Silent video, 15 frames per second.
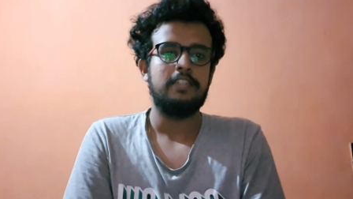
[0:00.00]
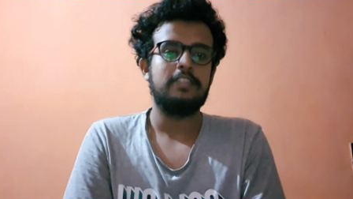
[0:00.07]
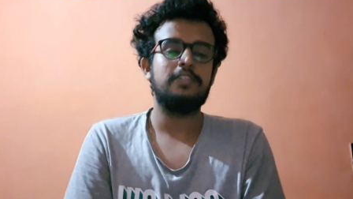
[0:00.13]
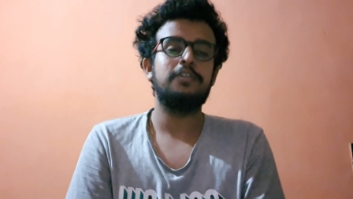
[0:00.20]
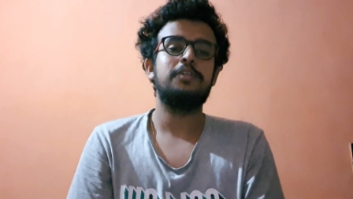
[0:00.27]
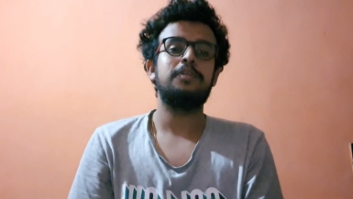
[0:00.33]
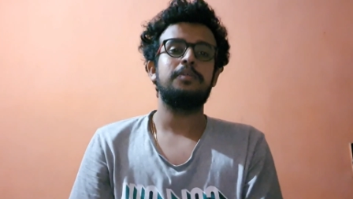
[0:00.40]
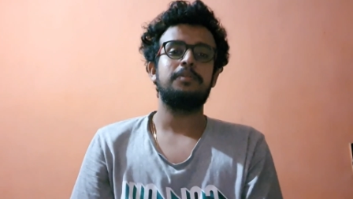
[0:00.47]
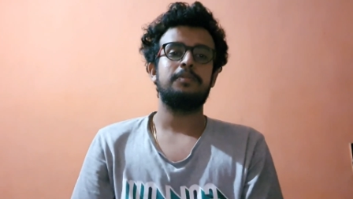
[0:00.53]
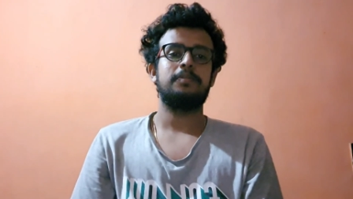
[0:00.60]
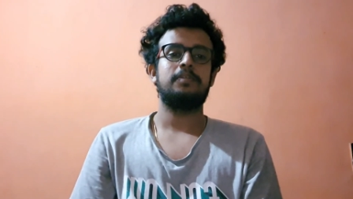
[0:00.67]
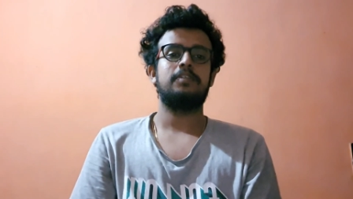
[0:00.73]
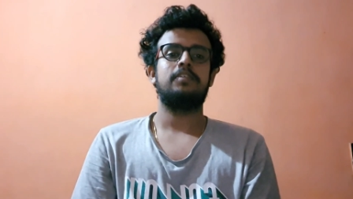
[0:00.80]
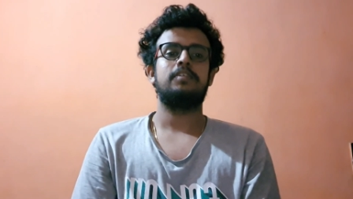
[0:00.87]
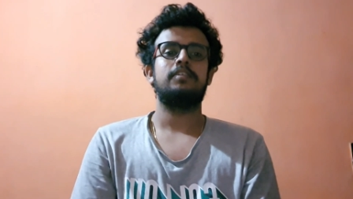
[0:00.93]
So
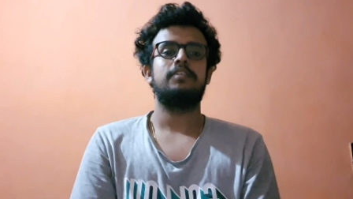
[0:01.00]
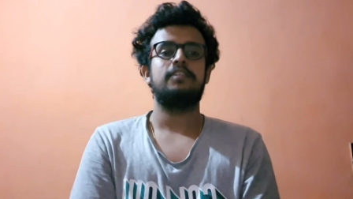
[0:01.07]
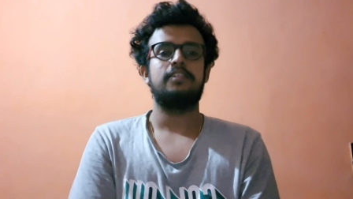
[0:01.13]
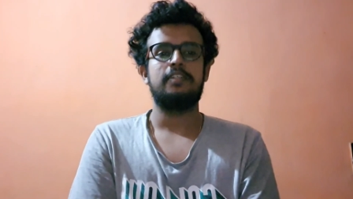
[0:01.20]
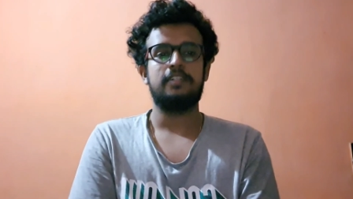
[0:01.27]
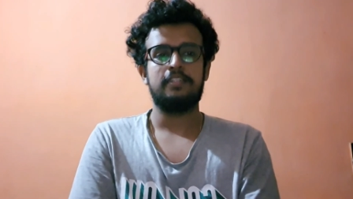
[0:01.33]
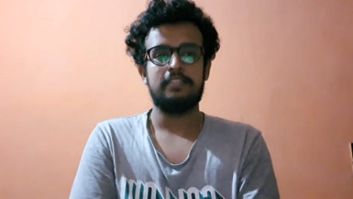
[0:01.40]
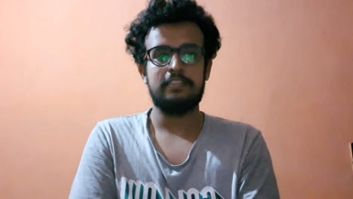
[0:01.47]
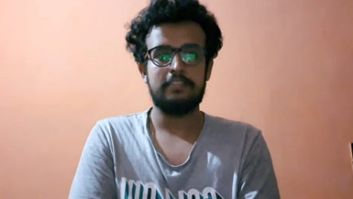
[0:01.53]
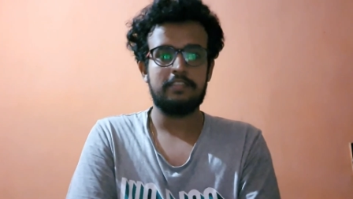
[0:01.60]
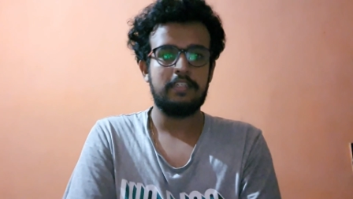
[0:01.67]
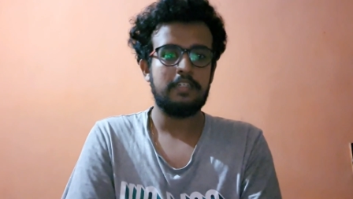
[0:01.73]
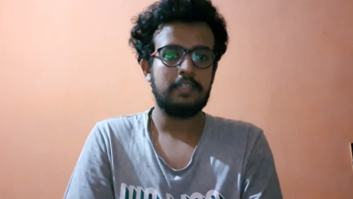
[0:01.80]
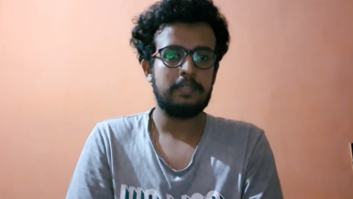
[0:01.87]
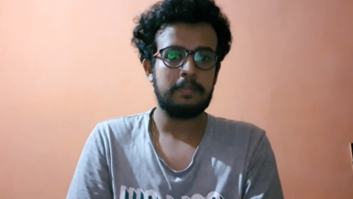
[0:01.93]
this is
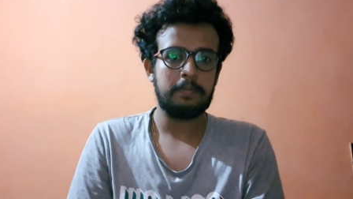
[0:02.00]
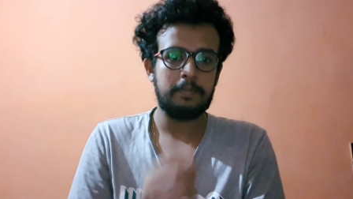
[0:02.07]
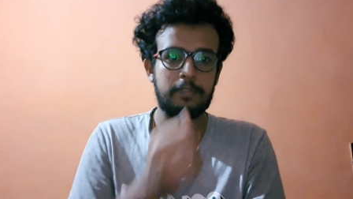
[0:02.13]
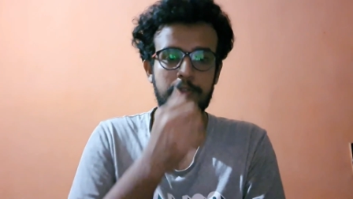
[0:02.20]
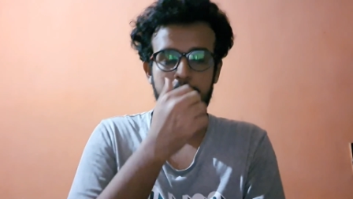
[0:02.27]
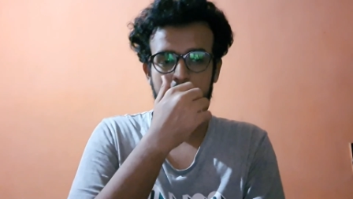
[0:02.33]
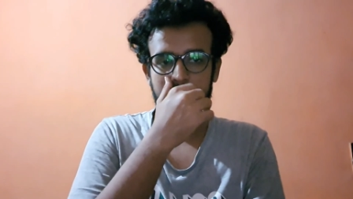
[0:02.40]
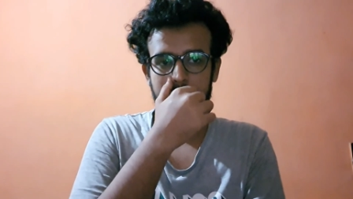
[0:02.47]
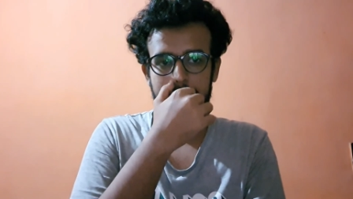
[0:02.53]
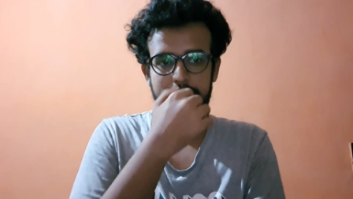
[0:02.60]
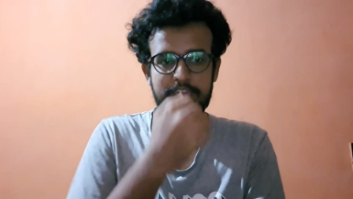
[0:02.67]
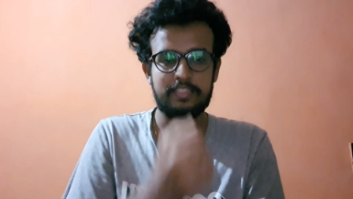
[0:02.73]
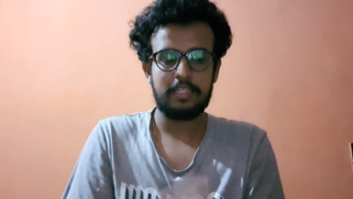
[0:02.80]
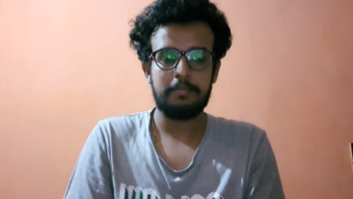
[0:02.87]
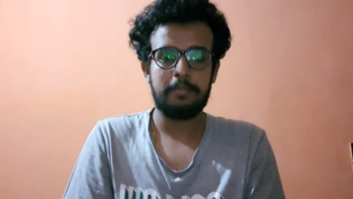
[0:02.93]
a new try
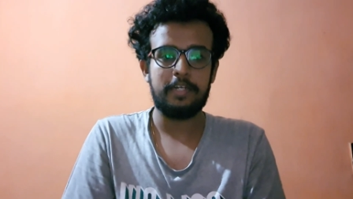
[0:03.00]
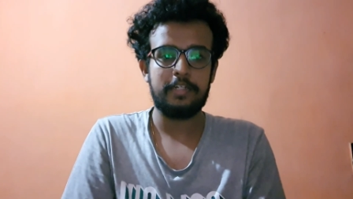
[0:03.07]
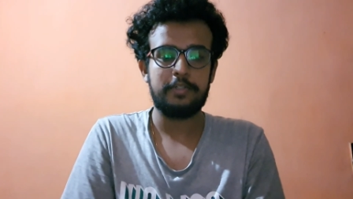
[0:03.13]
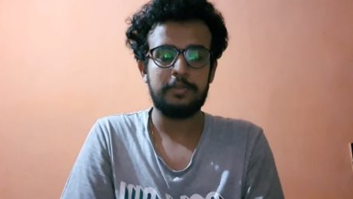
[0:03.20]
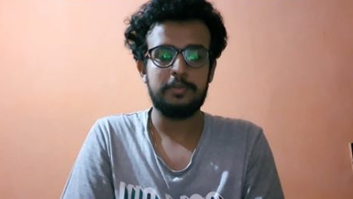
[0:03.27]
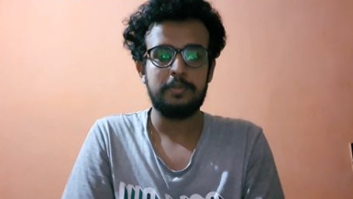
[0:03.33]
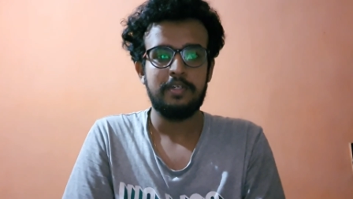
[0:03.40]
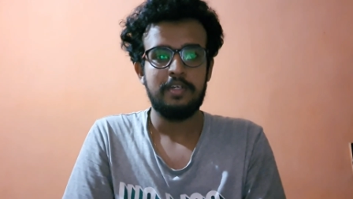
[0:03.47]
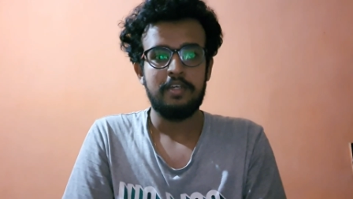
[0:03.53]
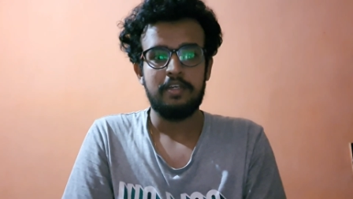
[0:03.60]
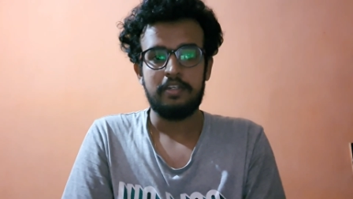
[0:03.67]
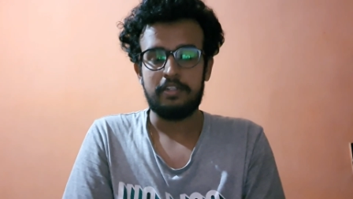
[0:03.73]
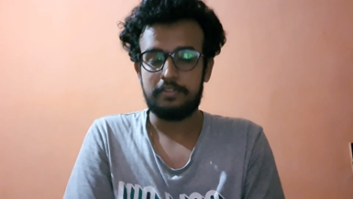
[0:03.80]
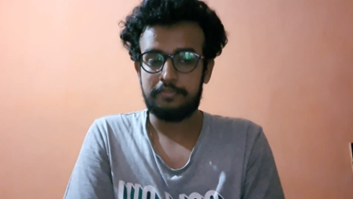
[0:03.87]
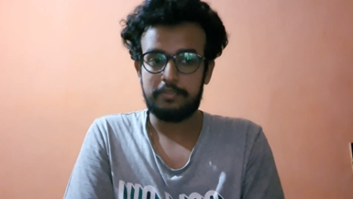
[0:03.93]
which I made to
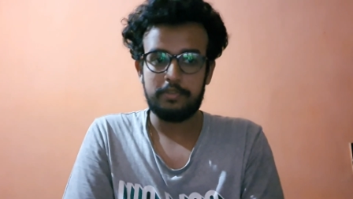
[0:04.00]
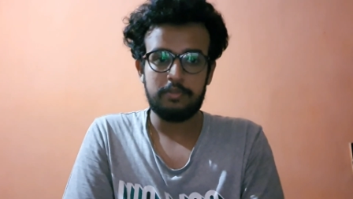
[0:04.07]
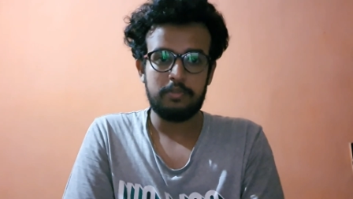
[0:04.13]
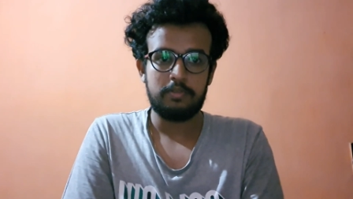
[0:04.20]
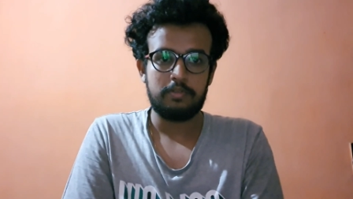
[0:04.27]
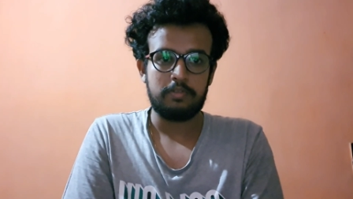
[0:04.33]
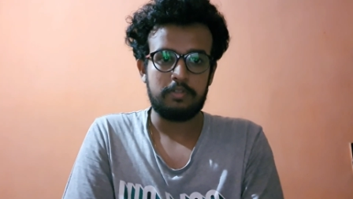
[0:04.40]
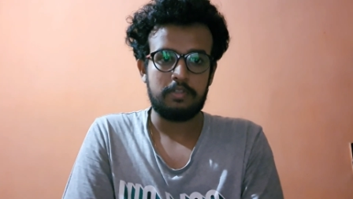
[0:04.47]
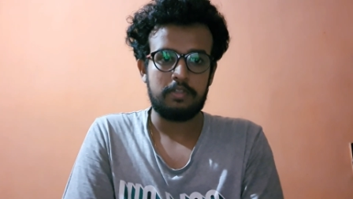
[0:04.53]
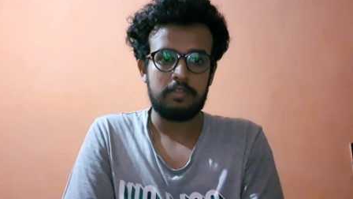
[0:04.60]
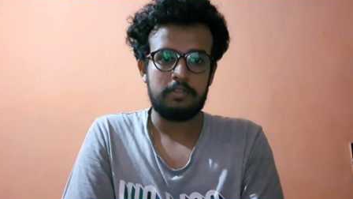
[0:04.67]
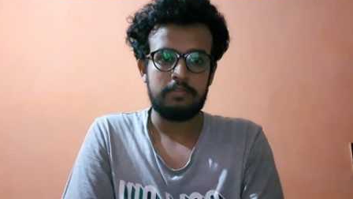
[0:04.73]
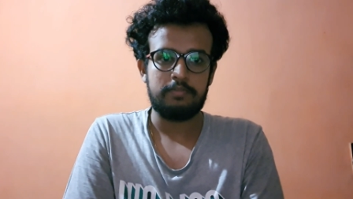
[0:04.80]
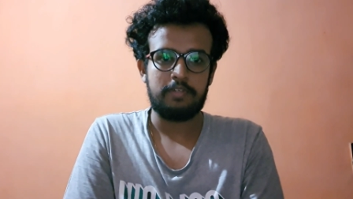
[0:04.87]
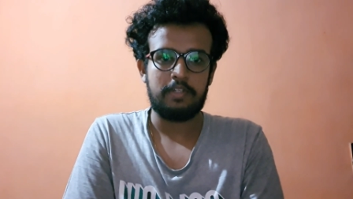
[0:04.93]
review
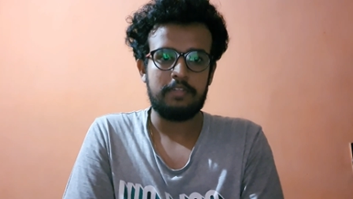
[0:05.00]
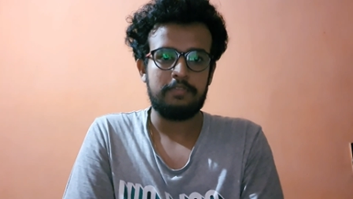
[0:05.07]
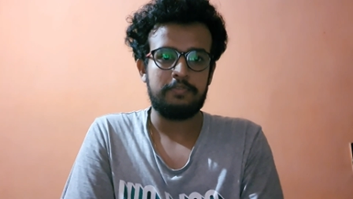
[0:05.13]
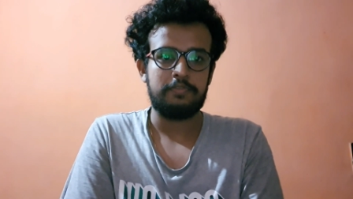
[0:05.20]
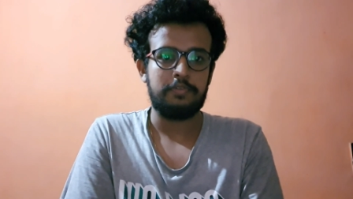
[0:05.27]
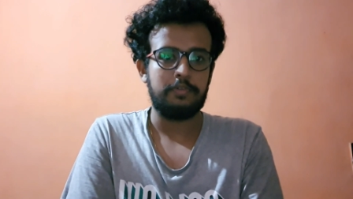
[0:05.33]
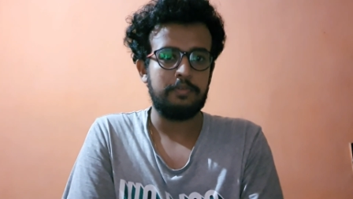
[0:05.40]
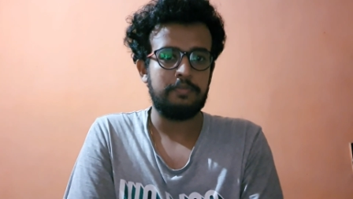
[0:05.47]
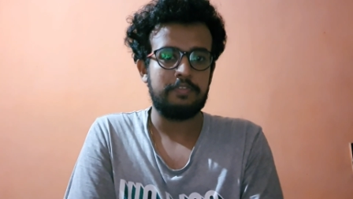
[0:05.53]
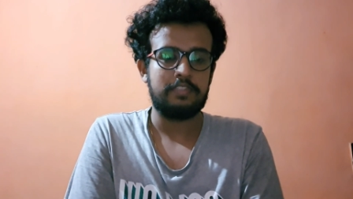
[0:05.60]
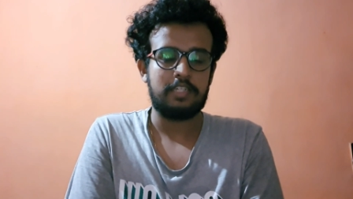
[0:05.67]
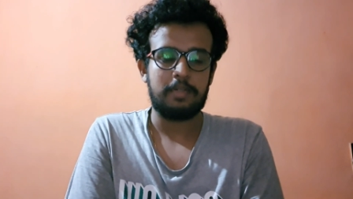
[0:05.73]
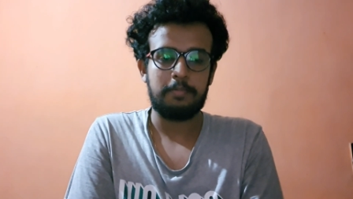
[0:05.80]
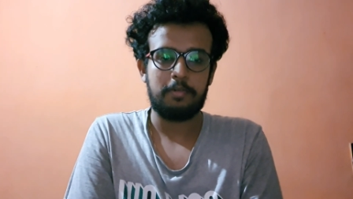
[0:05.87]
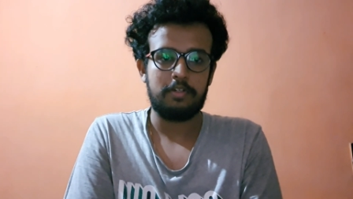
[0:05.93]
one phone
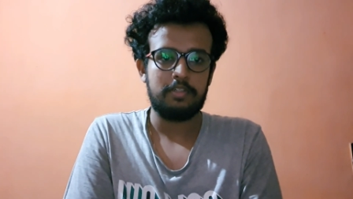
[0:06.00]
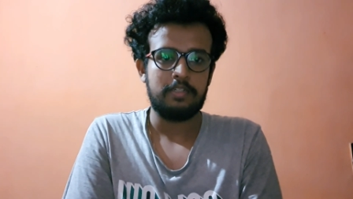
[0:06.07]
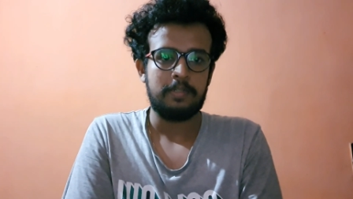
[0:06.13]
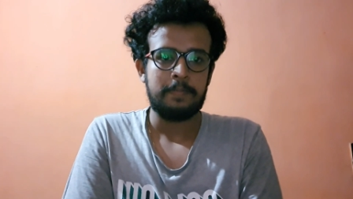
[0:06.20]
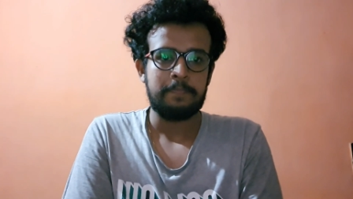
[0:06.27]
which I bought.